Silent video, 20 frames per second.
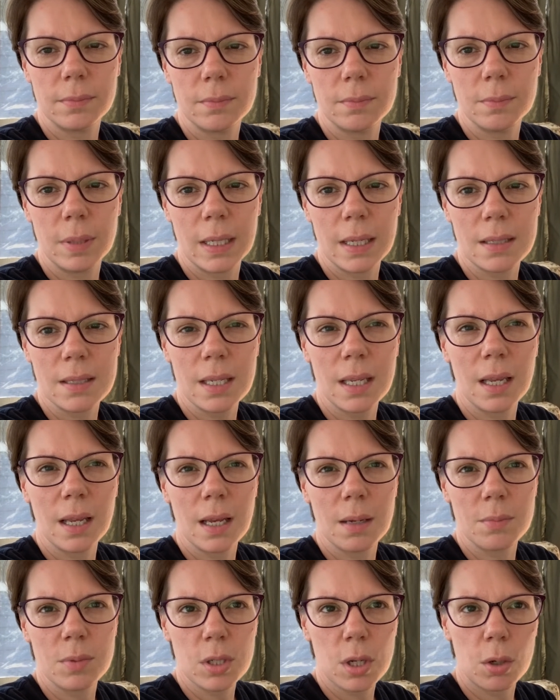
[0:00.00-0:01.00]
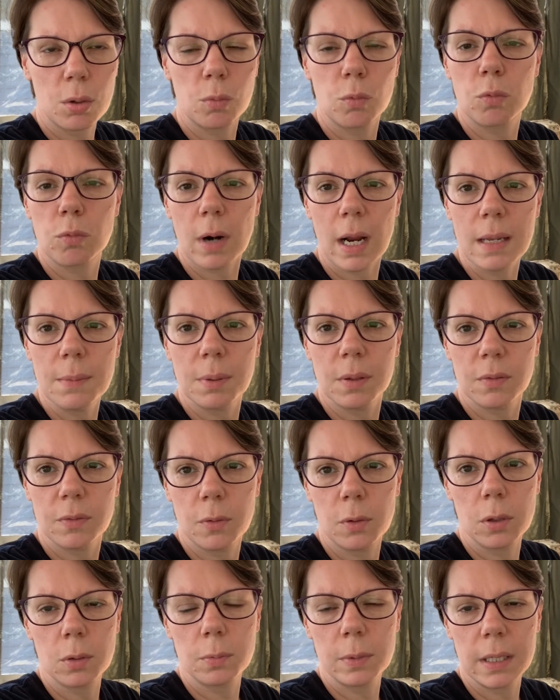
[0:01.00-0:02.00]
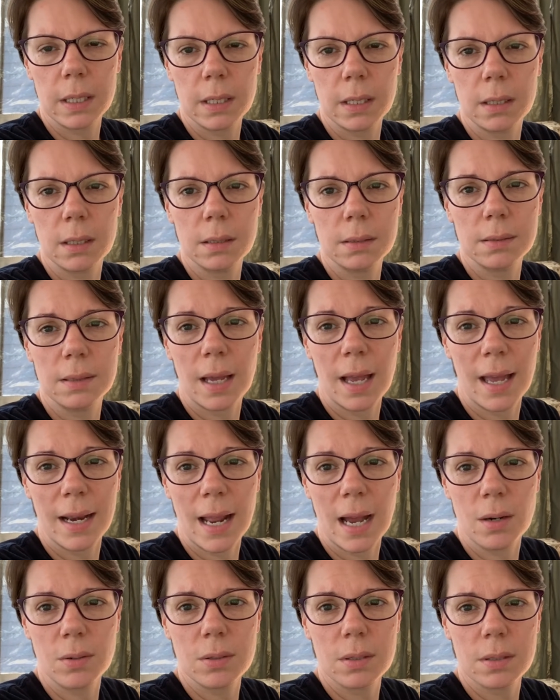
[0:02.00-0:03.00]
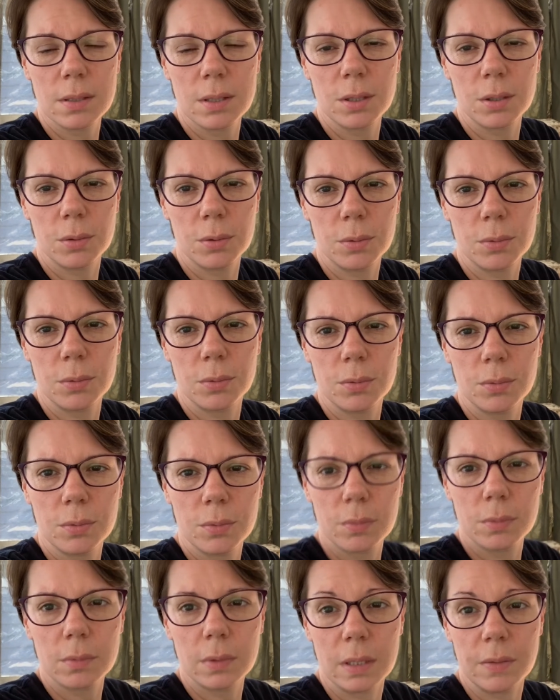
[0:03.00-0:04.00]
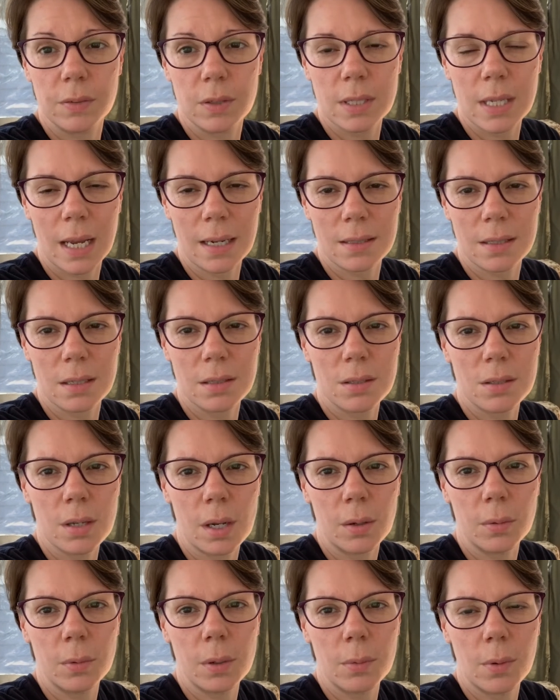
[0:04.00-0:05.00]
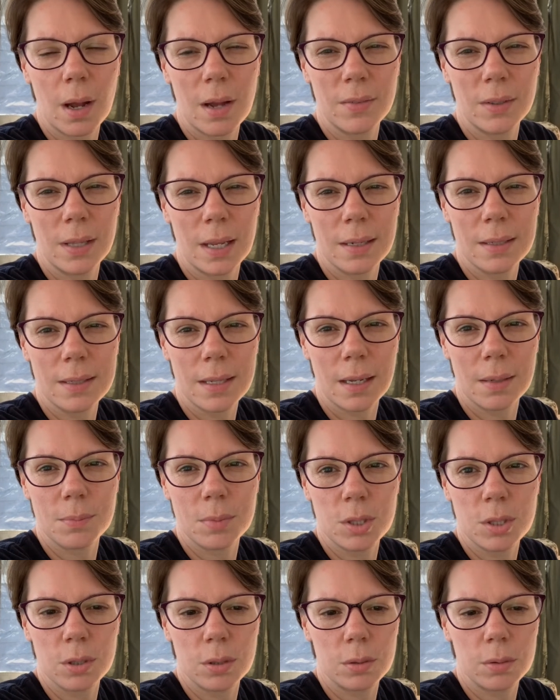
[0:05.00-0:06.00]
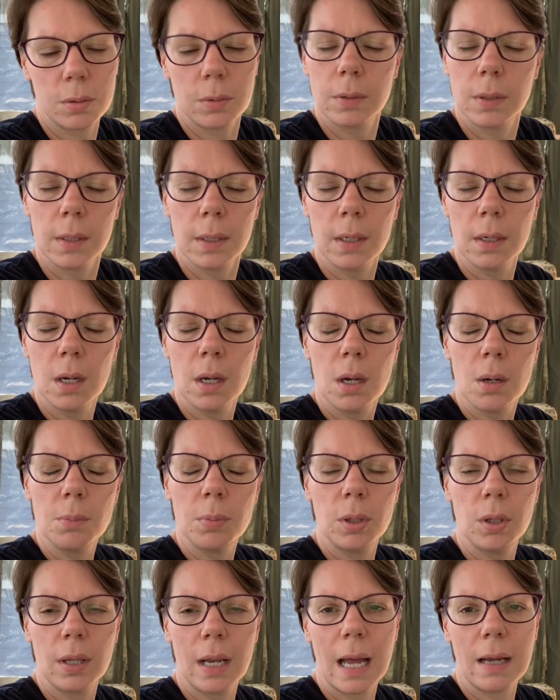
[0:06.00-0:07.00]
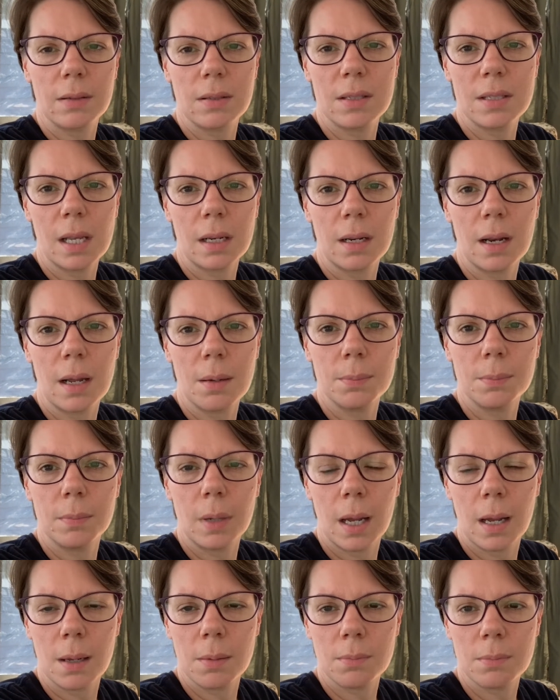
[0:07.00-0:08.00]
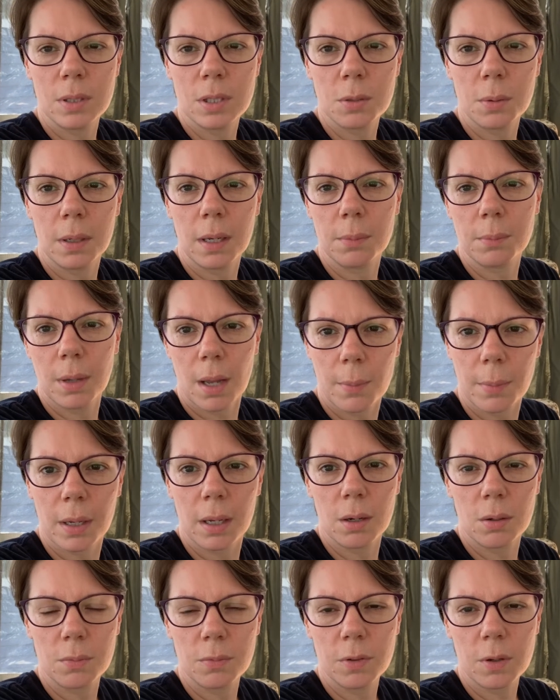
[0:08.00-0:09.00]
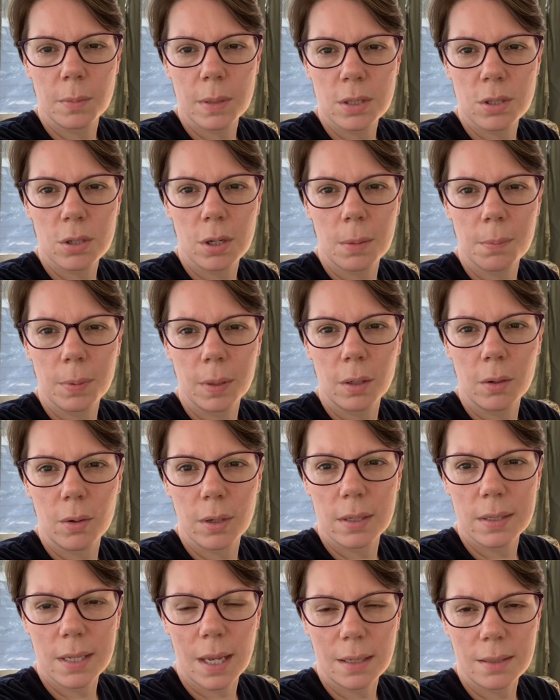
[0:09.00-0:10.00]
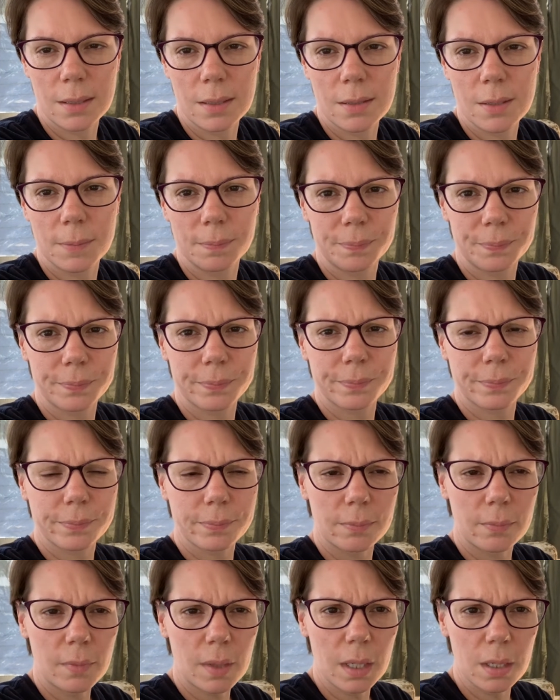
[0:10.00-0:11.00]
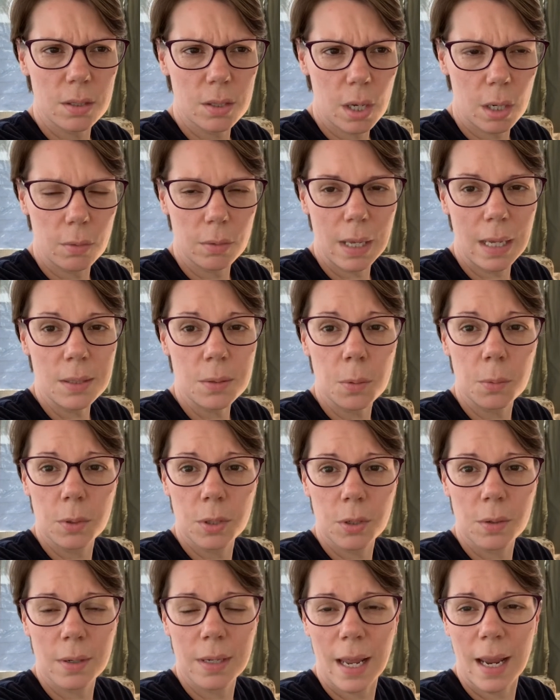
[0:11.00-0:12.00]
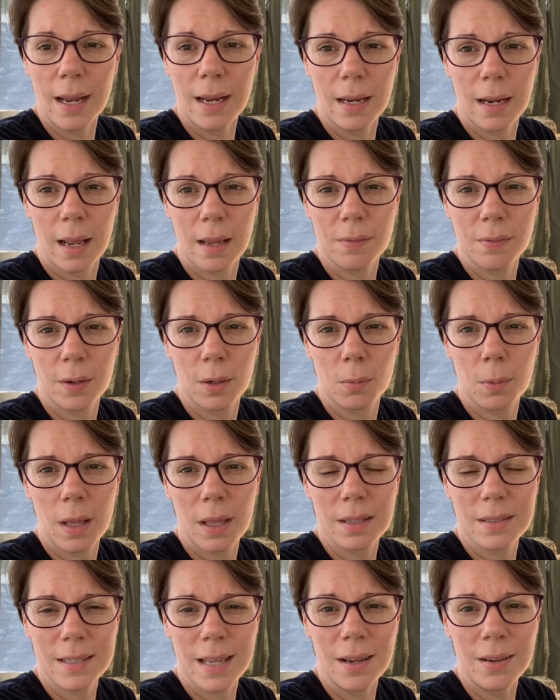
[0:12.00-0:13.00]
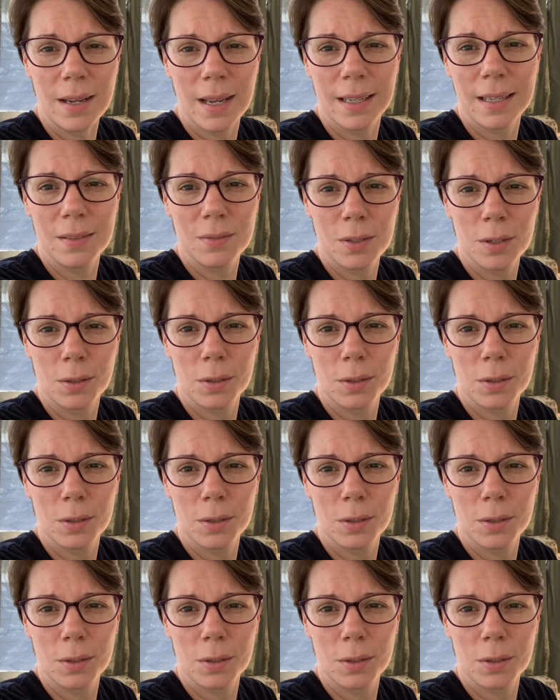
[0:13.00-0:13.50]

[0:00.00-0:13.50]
because he comes home right before we head out to leave for Texas. So we won't have a lot of time to pull it out and set it up between him coming home from his trip and going to Texas. So that's what we're doing today, and I figured while it's out, I'd give you a